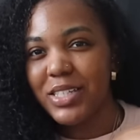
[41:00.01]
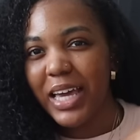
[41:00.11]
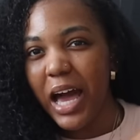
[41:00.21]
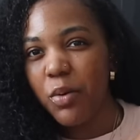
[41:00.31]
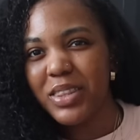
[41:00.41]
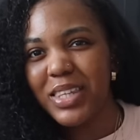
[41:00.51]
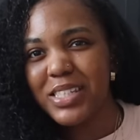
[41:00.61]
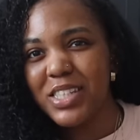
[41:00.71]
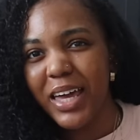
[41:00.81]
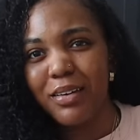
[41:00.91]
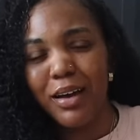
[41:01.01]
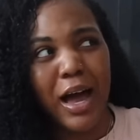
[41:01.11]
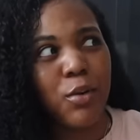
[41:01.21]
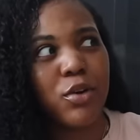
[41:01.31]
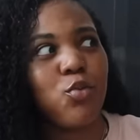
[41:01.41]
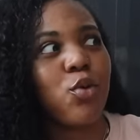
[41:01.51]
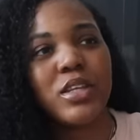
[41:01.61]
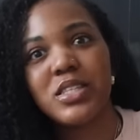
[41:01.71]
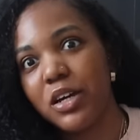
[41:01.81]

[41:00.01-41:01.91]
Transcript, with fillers: See how it, this, like, I would have worn this